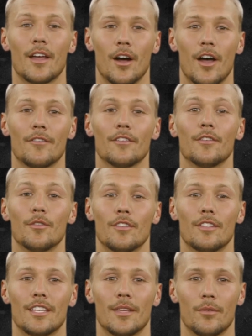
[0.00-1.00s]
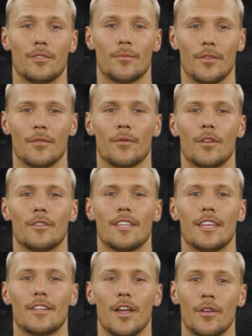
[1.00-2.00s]
often using tables with rows
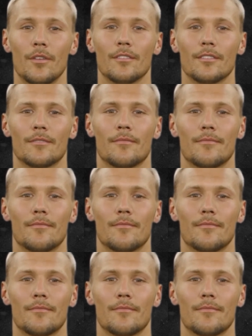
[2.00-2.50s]
and columns.